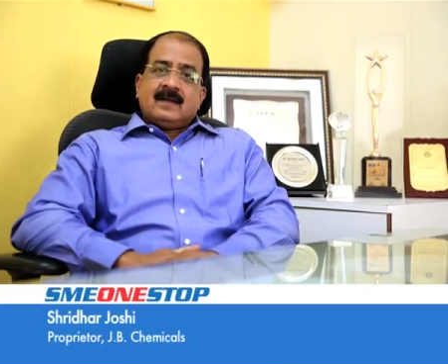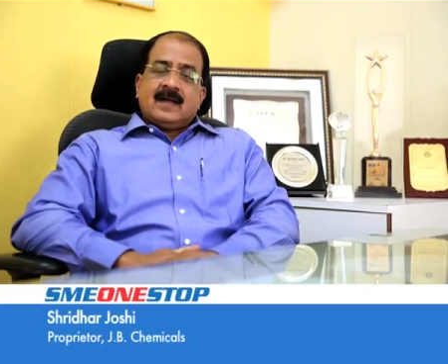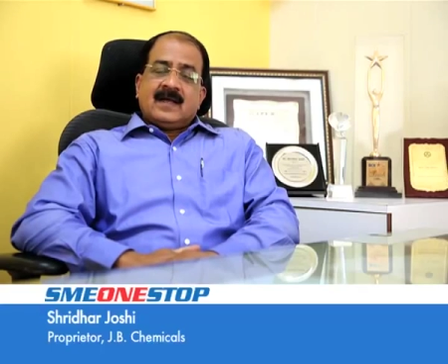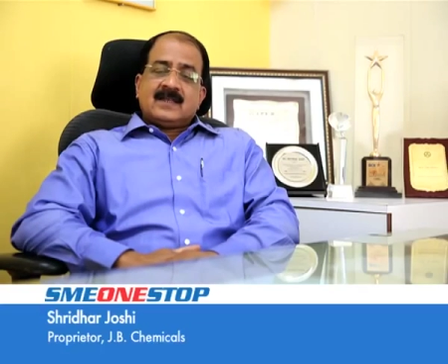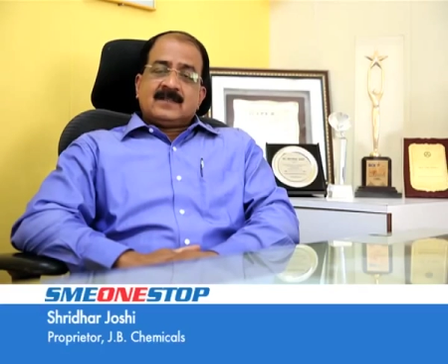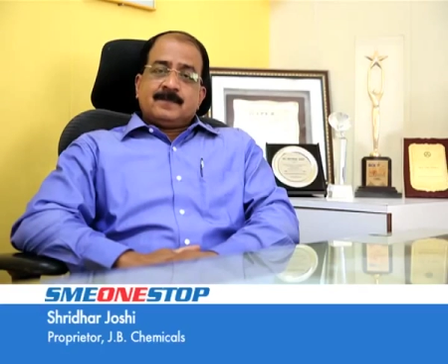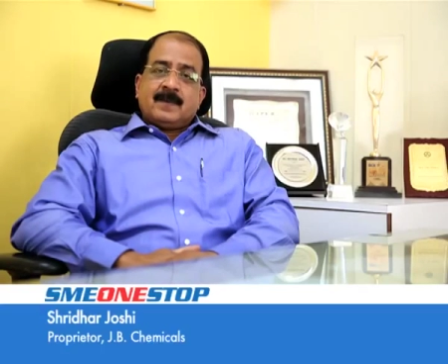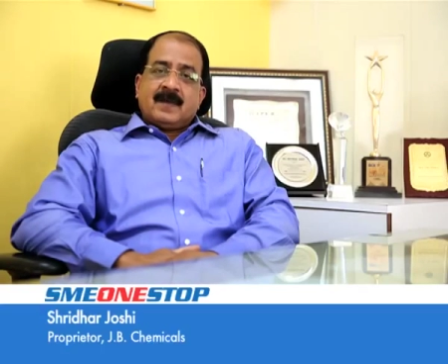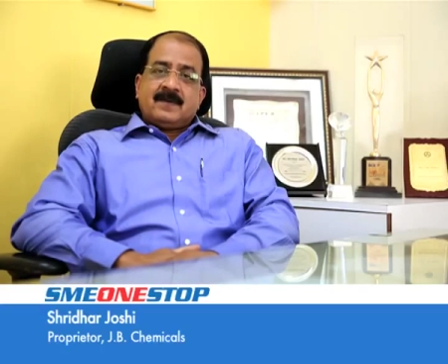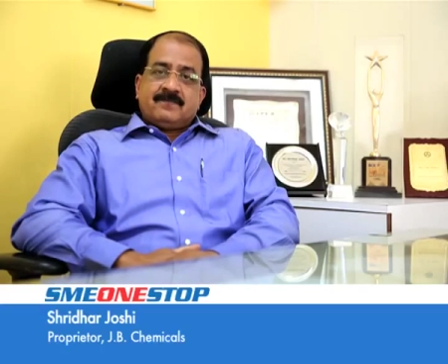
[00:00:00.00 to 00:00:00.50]

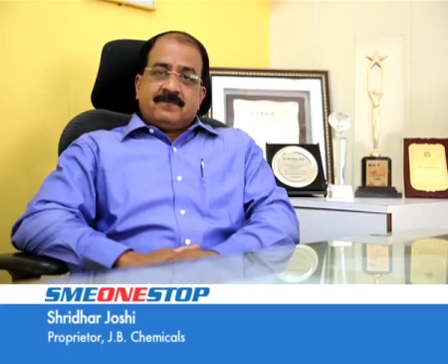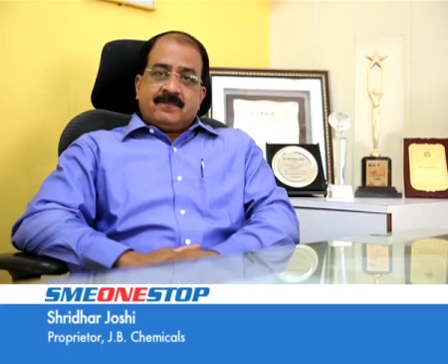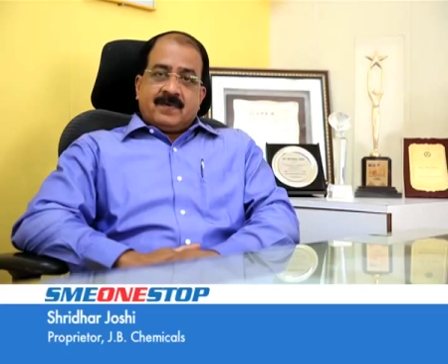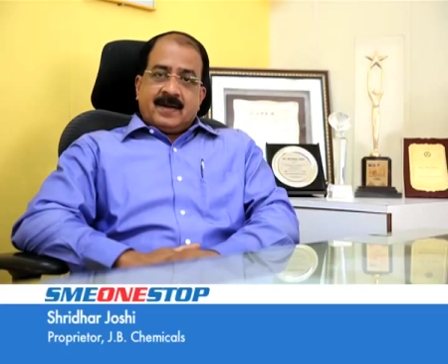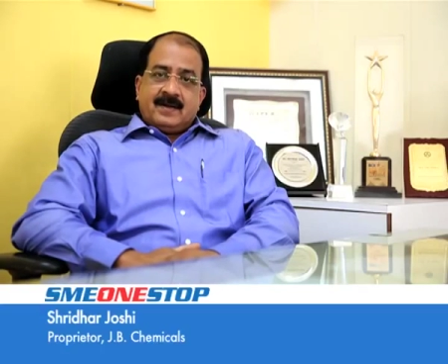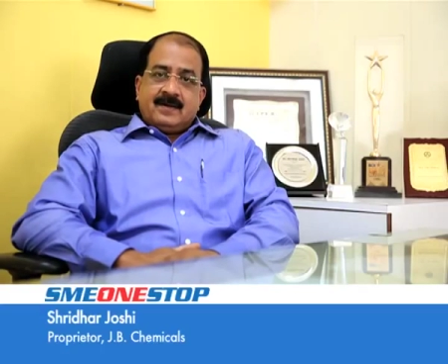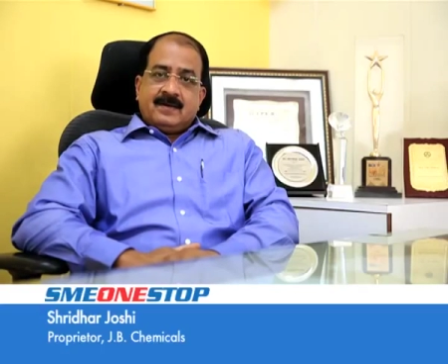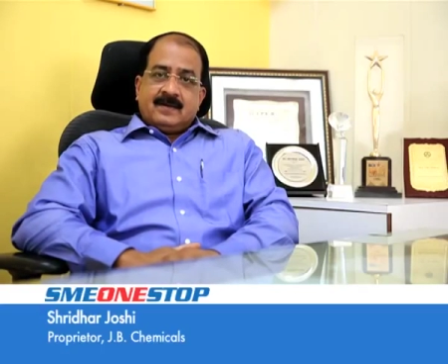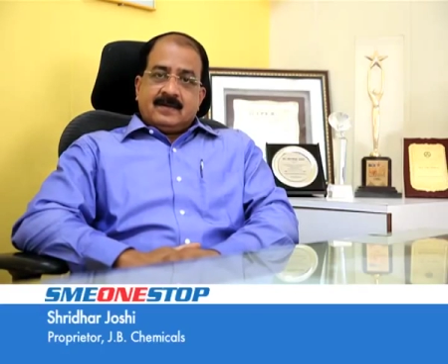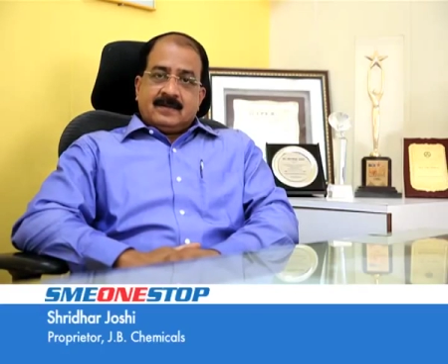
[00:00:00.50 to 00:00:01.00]
as my
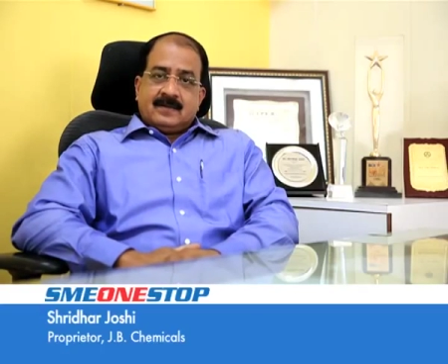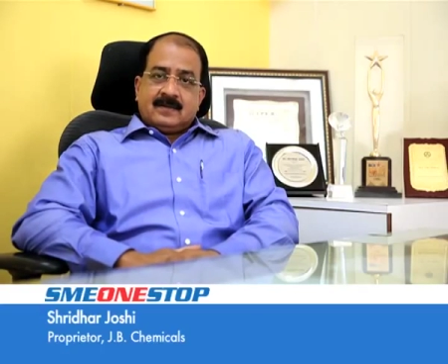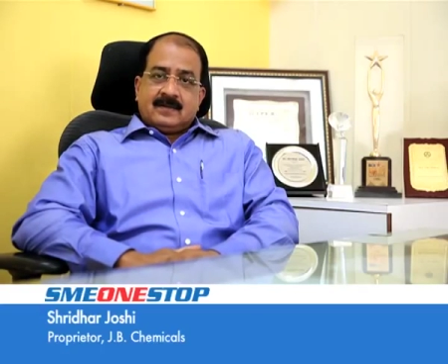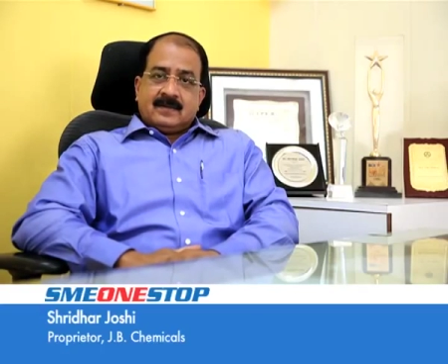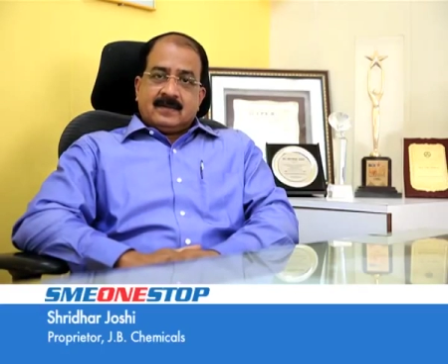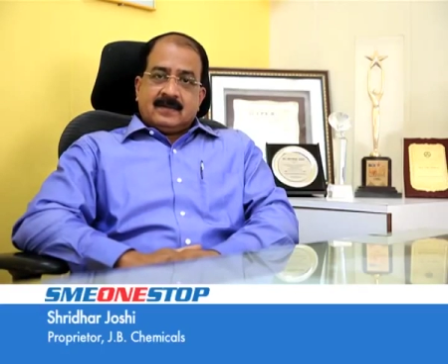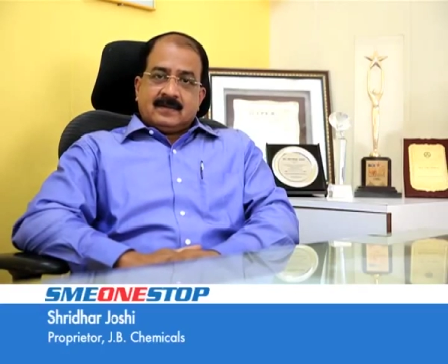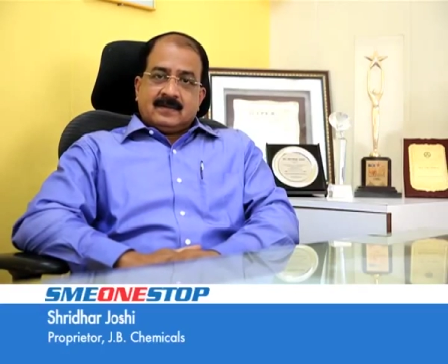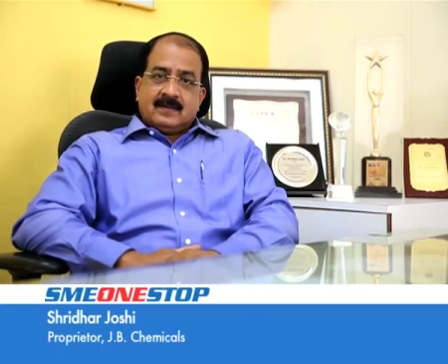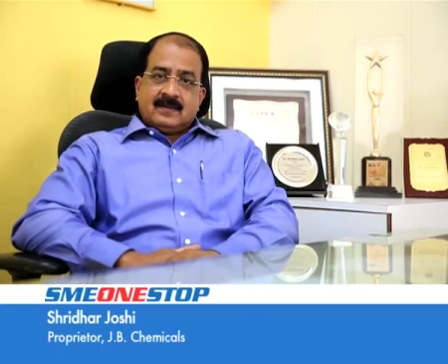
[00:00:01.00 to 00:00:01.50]
friend,
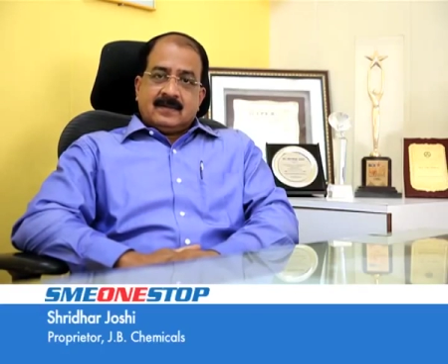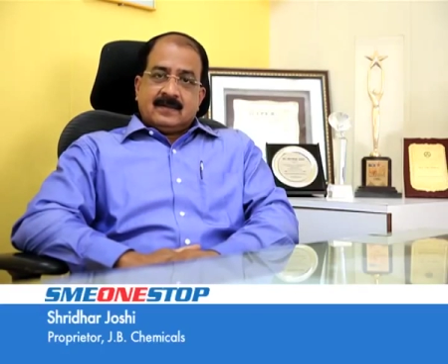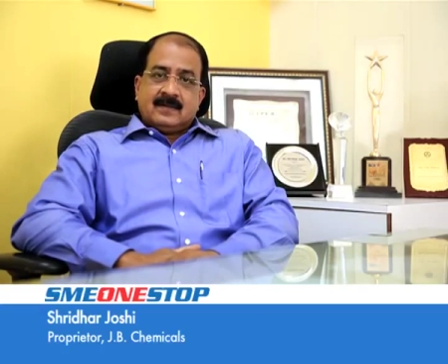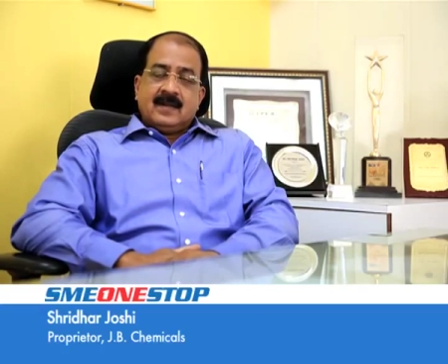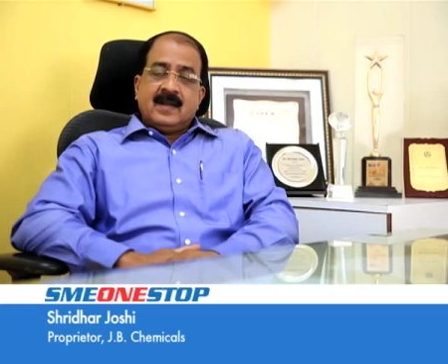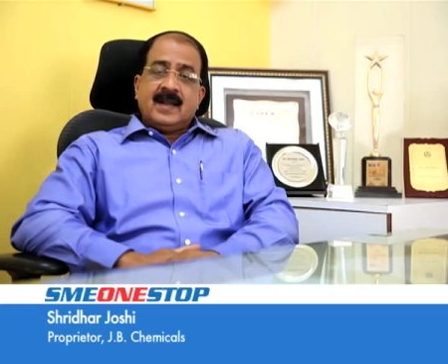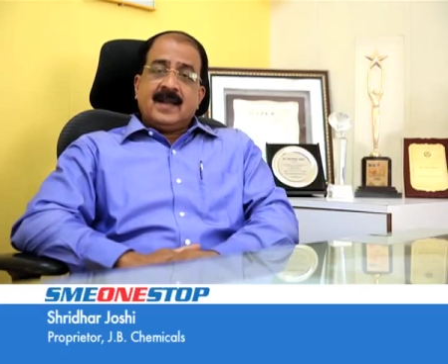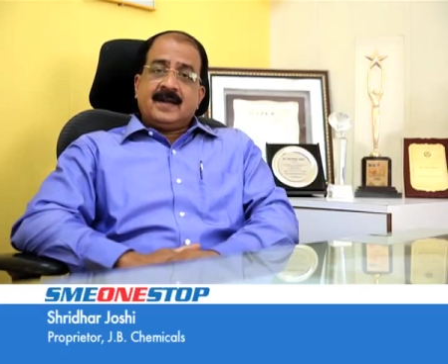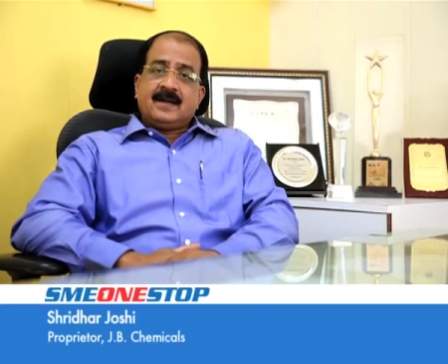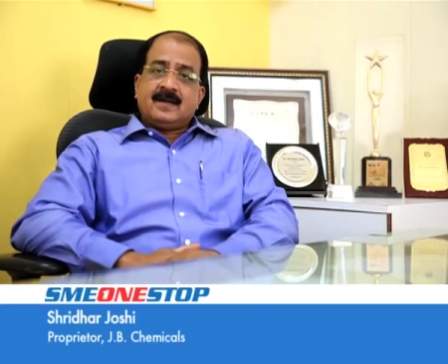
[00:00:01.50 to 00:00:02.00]

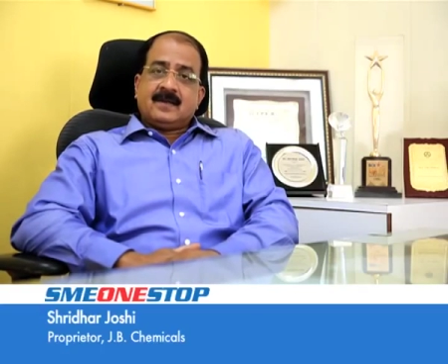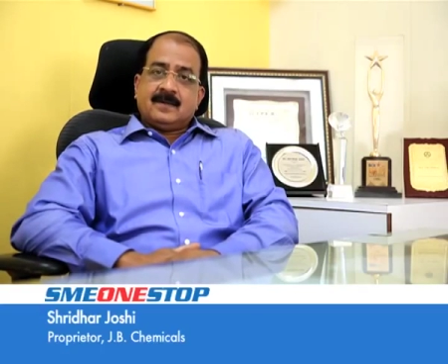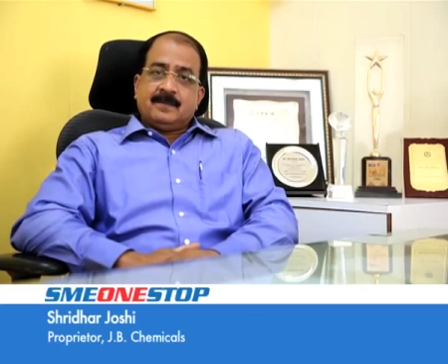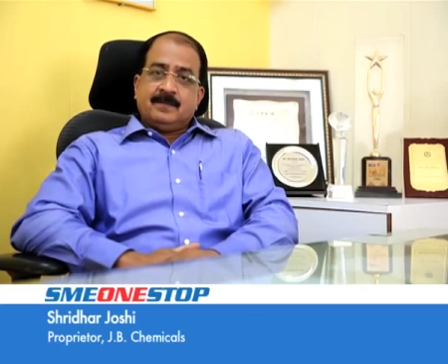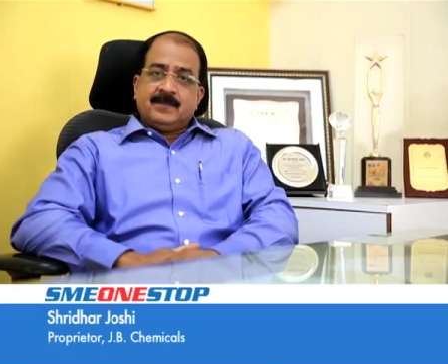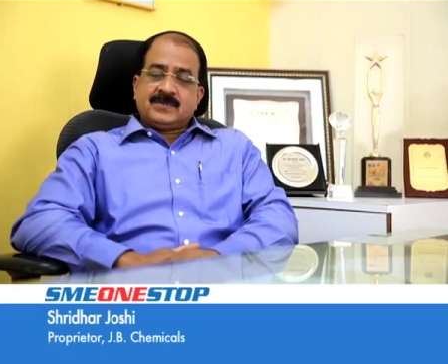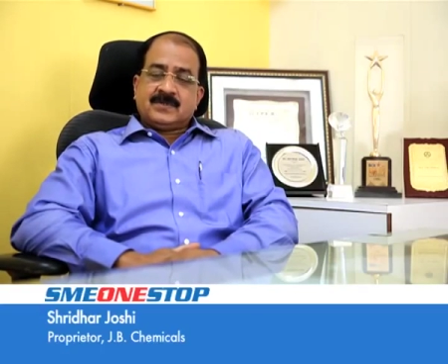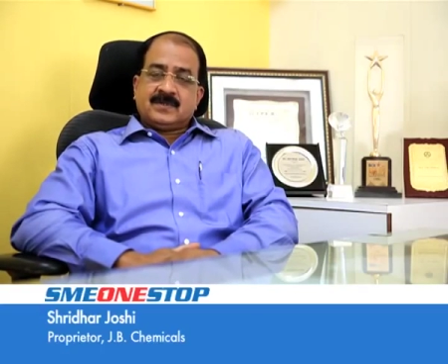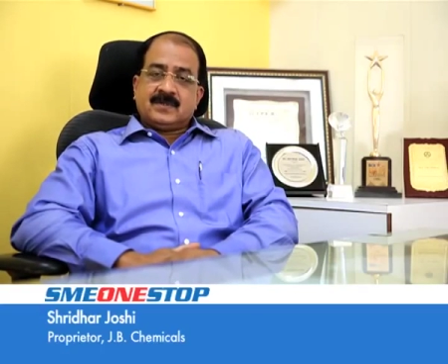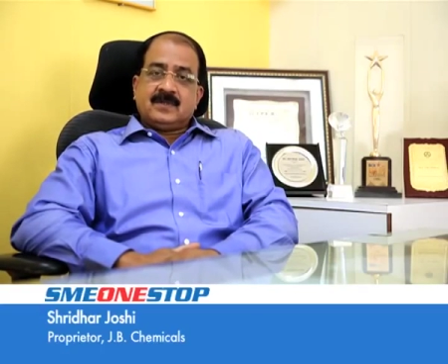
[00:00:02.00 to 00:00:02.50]

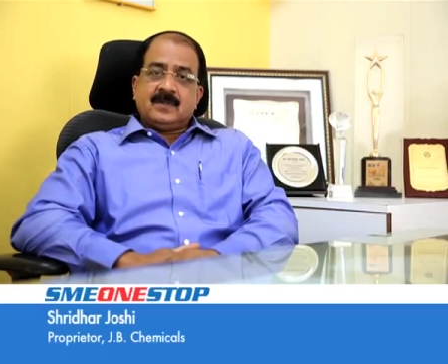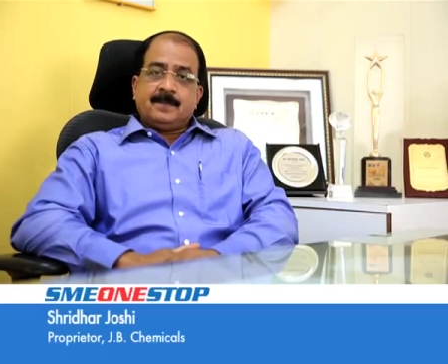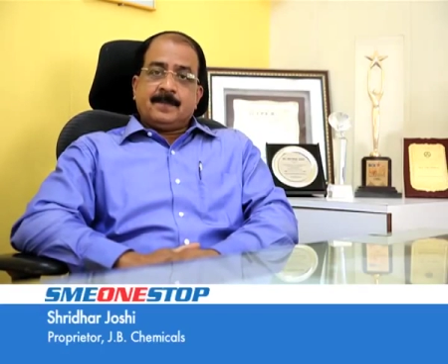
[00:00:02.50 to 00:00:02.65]
late Mr.